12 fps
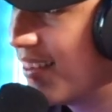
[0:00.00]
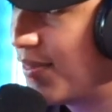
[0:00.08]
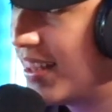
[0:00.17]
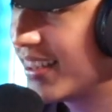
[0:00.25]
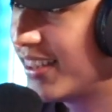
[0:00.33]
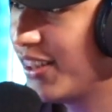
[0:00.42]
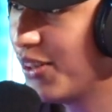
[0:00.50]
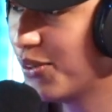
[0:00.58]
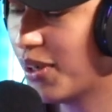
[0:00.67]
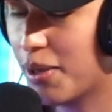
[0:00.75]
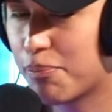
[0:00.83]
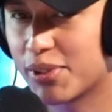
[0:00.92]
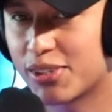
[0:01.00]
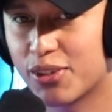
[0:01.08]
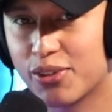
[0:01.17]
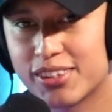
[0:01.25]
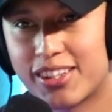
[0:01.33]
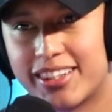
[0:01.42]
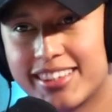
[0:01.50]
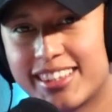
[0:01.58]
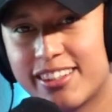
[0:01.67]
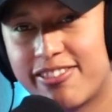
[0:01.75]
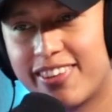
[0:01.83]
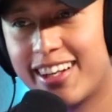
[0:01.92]
these new episodes are
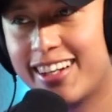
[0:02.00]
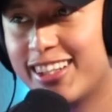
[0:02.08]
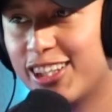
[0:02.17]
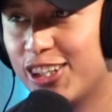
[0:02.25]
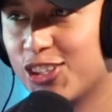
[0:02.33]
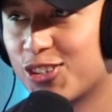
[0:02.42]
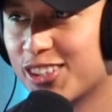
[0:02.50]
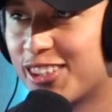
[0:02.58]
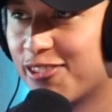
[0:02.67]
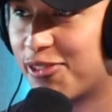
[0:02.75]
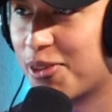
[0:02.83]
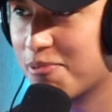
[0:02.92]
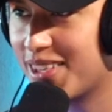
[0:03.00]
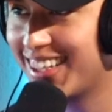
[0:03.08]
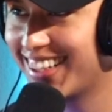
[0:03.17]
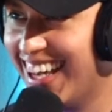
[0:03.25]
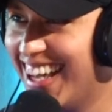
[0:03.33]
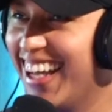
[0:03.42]
definitely interesting for me.